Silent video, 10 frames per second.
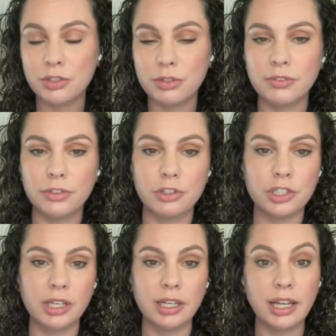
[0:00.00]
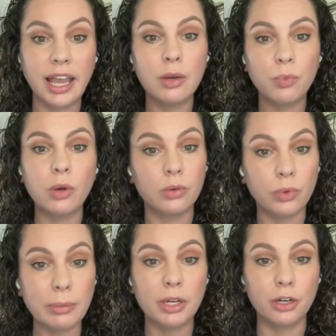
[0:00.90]
history of Christianity and what
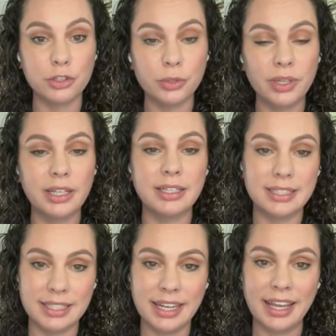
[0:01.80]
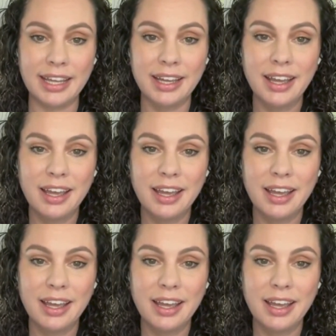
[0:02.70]
women are doing today.